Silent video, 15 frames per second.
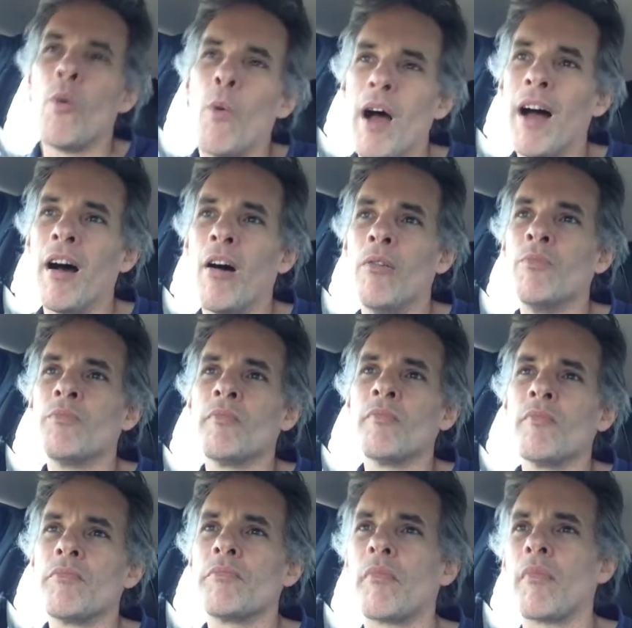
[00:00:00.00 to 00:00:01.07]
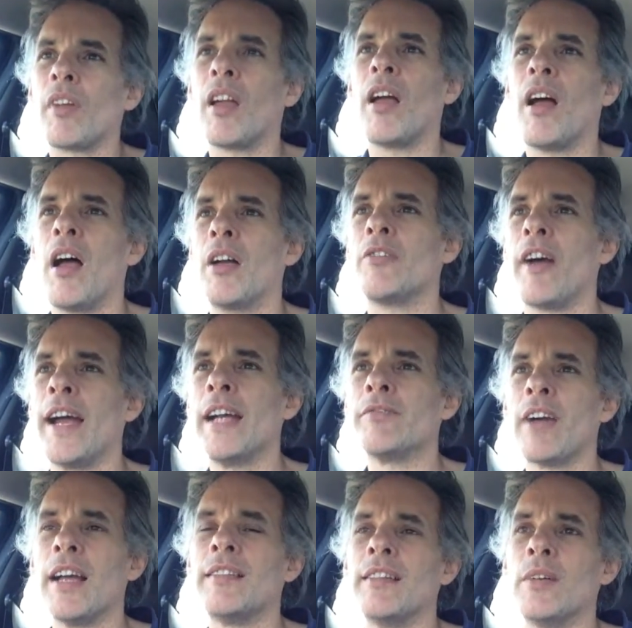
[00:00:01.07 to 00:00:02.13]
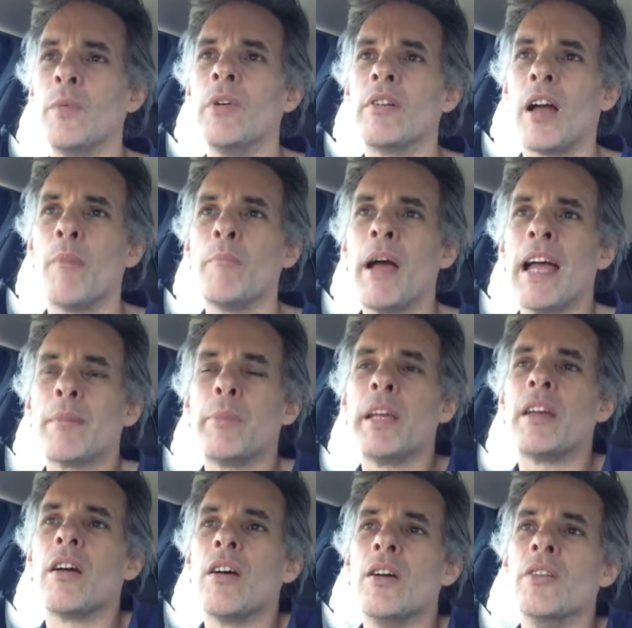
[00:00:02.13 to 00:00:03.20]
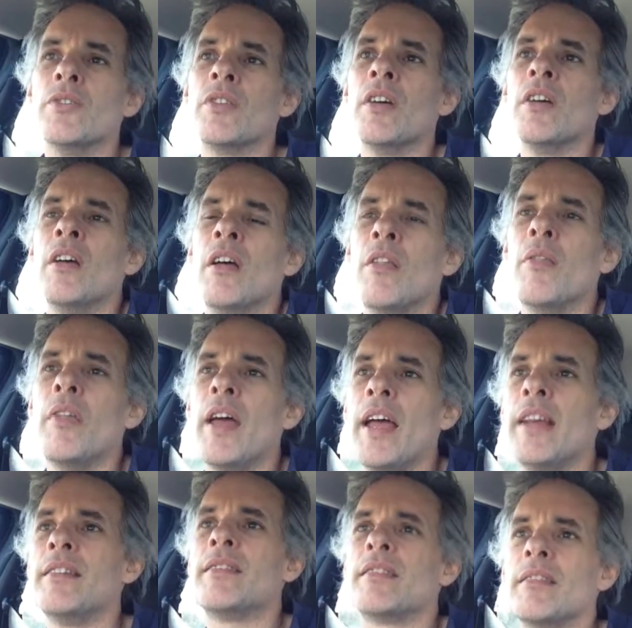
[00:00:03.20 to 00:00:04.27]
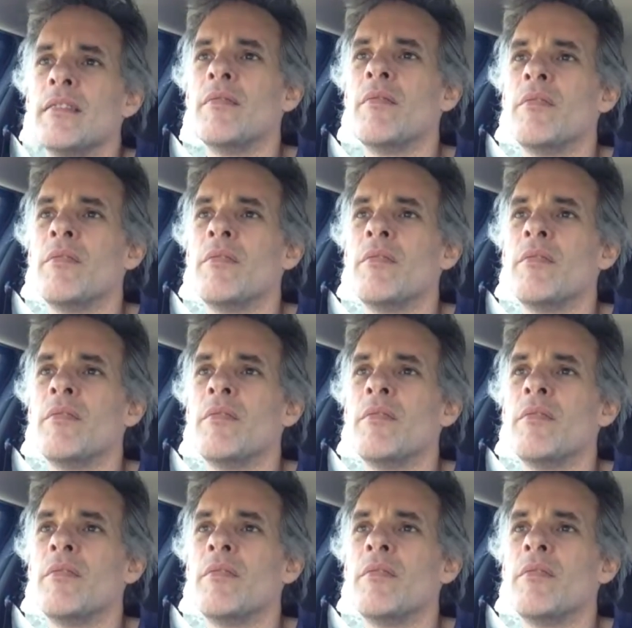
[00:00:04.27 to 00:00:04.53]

Well, uh, greyhound racing will come back because there's